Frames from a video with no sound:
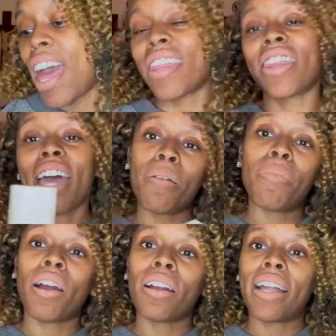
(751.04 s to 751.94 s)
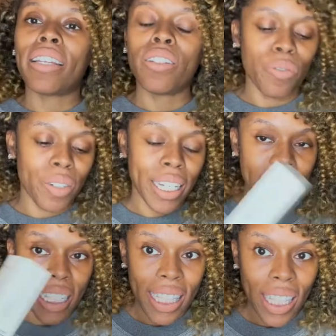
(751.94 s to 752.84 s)
that part I didn't read
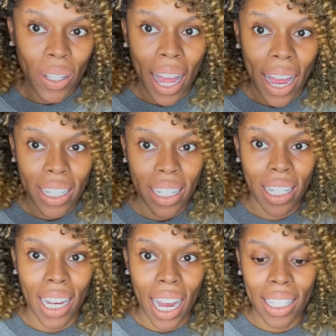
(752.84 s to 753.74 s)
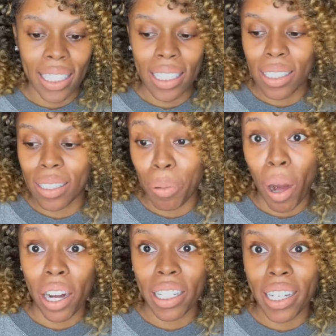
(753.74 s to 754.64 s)
until I actually got the
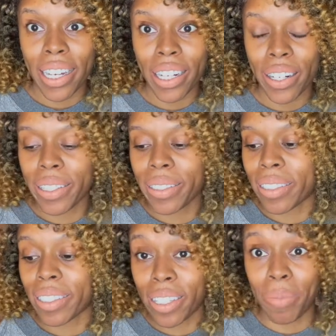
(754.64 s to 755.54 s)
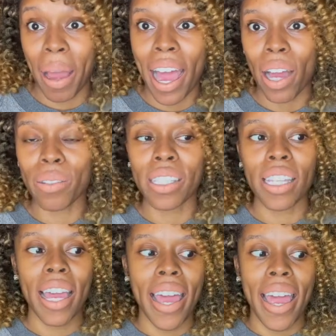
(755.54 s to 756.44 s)
product here to my house.
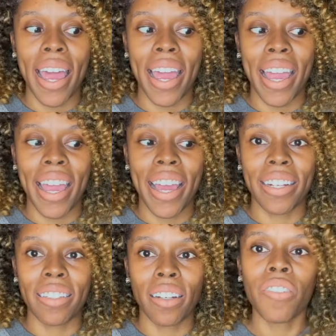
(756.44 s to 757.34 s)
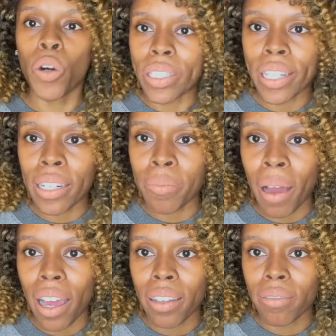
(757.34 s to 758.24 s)
And of course, that is
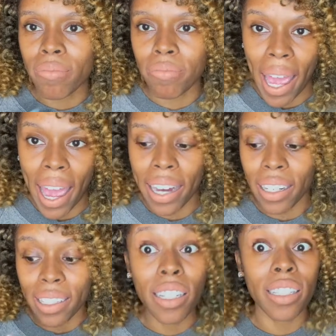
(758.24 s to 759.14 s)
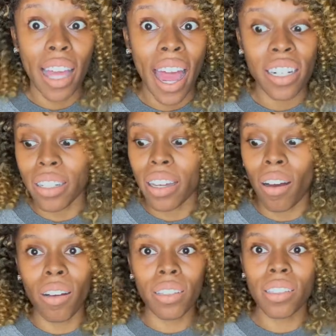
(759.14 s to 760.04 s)
my bad, because it is actually
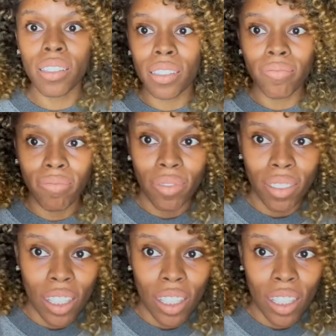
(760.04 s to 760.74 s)
all this, the